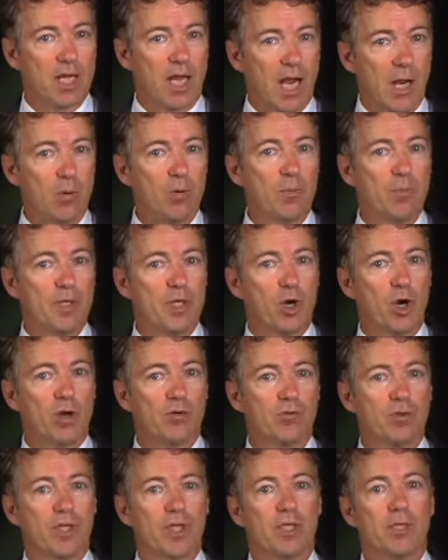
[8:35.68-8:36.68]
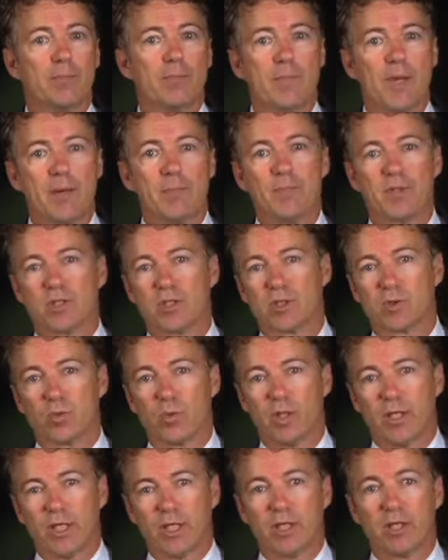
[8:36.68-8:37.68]
I will be offering an amendment this
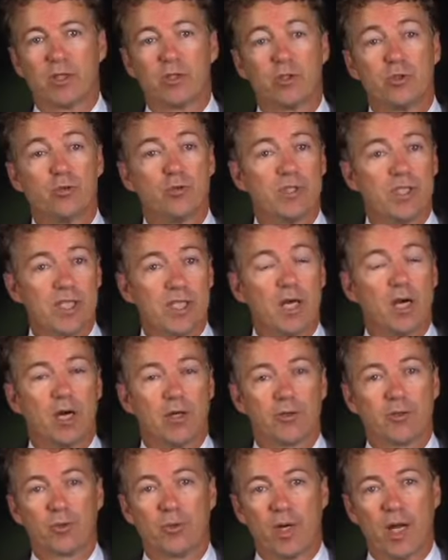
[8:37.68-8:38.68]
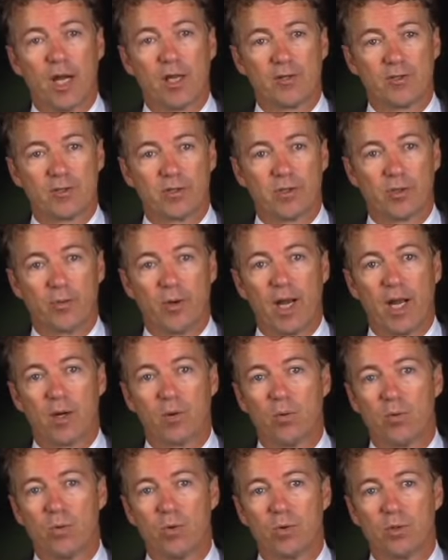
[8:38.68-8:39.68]
week to deauthorize the
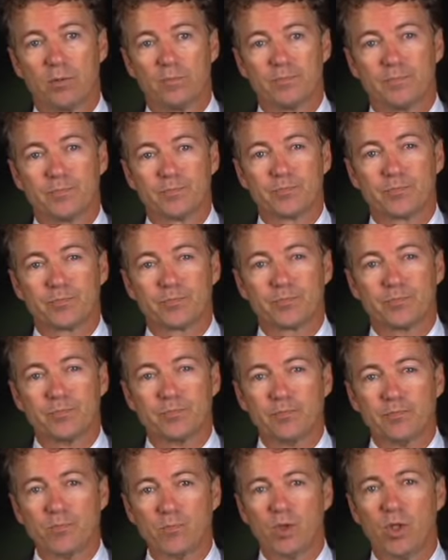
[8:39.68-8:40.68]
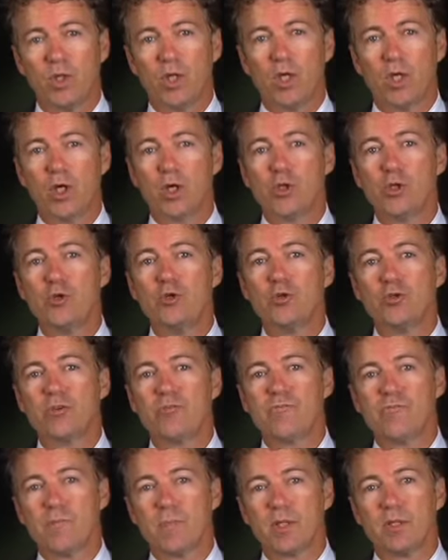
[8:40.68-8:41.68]
Iraq War. Use
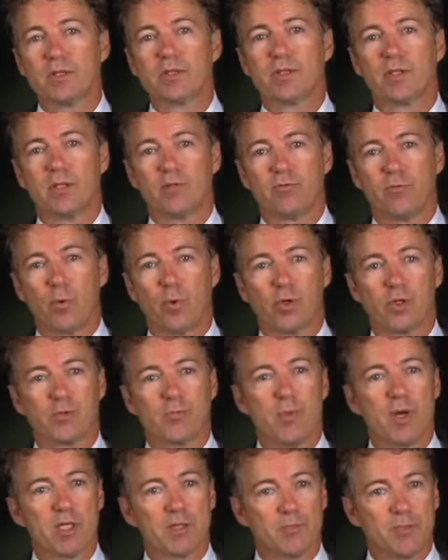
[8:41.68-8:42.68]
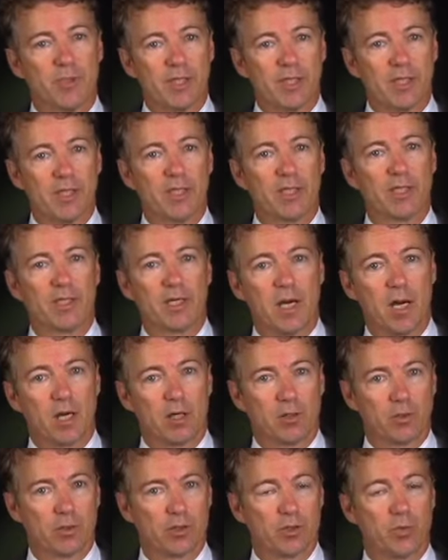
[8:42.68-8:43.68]
of military force must begin in
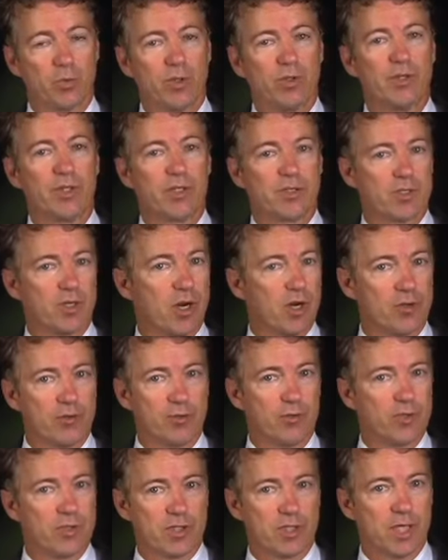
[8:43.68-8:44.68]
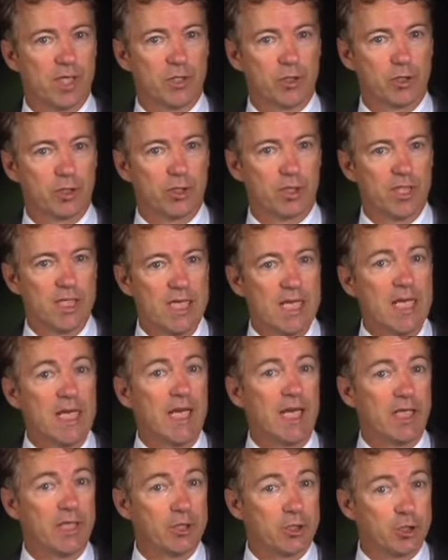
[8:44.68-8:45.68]
Congress with its authorization
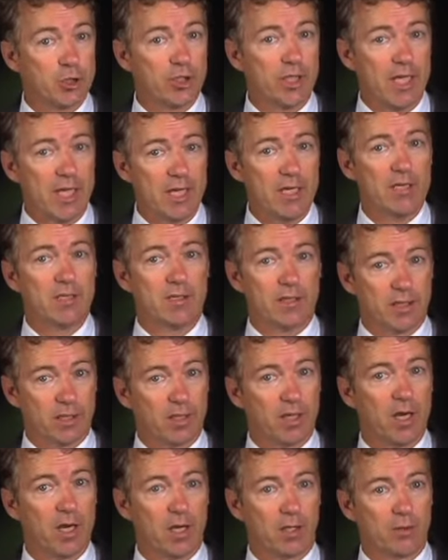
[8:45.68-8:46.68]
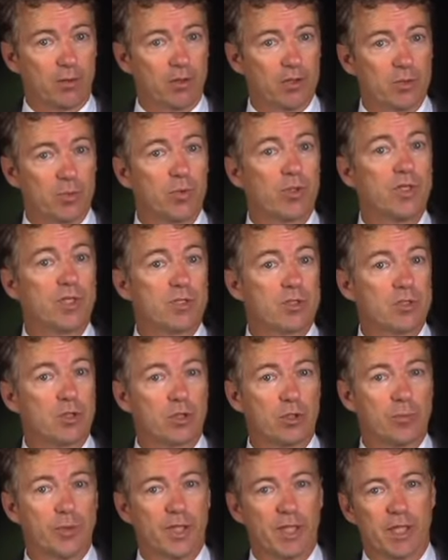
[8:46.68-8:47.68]
and it should end in Congress with its
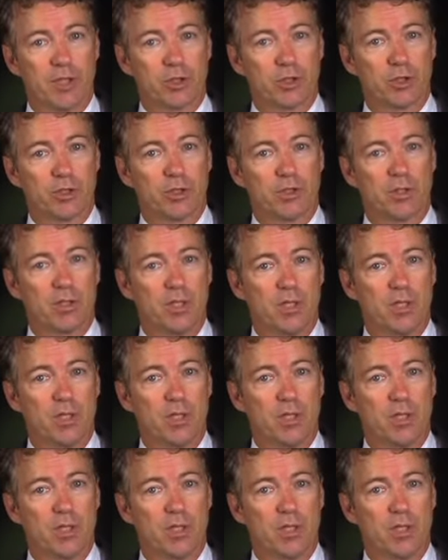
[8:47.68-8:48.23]
termination.